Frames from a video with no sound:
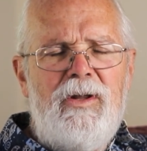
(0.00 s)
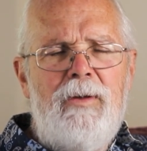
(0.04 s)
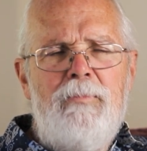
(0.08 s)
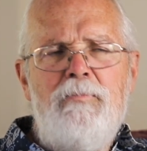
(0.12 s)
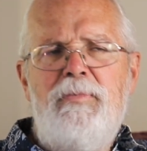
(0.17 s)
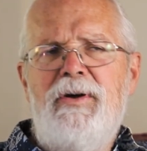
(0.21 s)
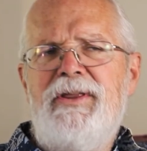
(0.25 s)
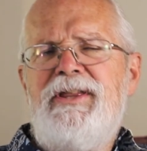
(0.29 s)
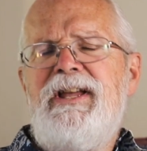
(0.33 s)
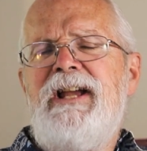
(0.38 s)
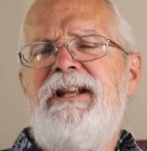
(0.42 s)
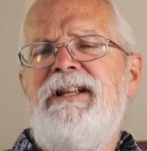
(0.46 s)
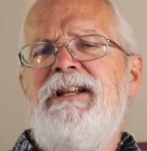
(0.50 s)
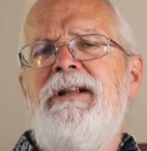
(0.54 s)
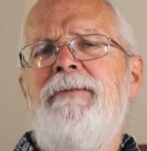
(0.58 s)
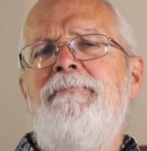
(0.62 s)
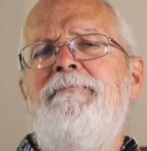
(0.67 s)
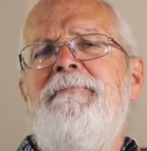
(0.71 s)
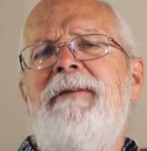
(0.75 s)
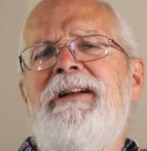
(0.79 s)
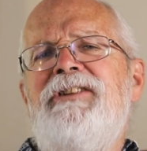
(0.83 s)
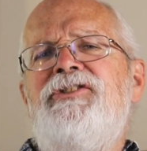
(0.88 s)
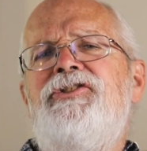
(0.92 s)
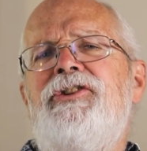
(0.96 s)
But they
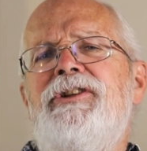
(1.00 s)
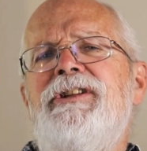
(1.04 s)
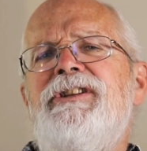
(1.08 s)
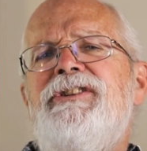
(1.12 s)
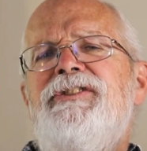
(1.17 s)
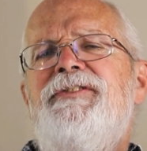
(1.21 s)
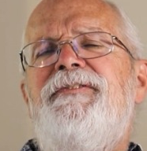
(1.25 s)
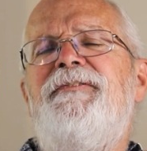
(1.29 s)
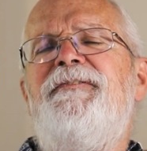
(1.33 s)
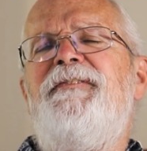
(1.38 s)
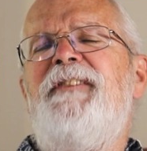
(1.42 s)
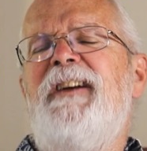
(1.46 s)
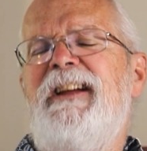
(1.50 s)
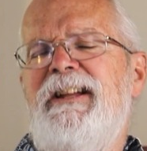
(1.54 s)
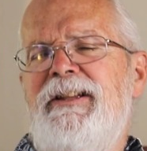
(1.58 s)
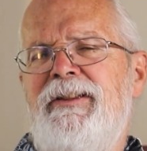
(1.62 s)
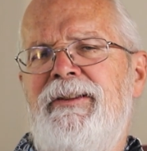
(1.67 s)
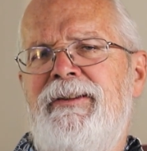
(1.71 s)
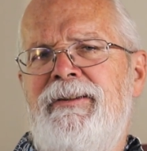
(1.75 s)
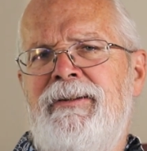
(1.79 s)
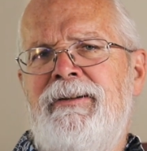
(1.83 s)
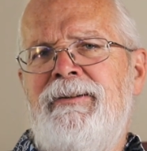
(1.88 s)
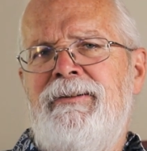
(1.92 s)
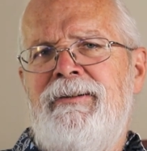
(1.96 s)
didn't mention his
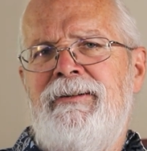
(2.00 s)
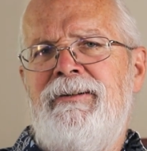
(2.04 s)
faith